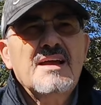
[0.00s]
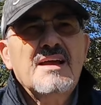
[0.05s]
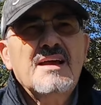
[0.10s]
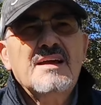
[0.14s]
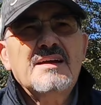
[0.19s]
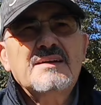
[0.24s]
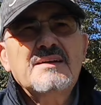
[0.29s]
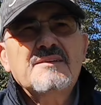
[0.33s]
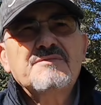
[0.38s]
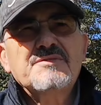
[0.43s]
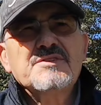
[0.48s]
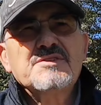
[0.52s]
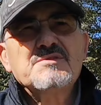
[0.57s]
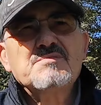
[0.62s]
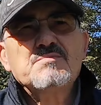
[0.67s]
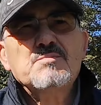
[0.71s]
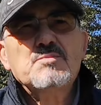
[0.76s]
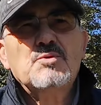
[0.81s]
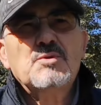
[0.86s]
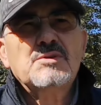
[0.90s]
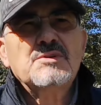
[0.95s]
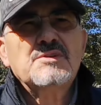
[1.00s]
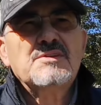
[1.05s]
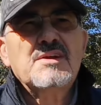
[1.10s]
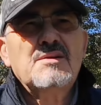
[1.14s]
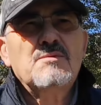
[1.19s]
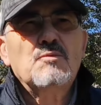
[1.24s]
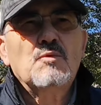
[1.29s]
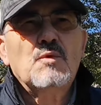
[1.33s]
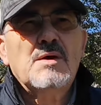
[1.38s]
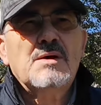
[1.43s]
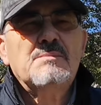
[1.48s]
and if it's more
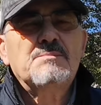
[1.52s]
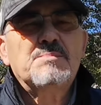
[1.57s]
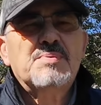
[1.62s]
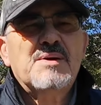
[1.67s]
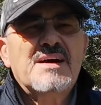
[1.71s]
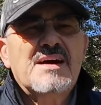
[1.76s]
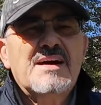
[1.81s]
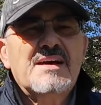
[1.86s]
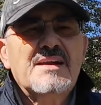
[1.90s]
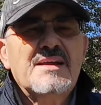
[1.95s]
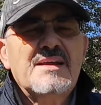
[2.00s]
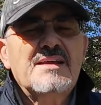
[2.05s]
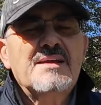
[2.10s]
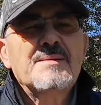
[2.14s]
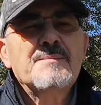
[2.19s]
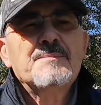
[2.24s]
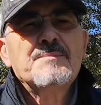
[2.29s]
than one party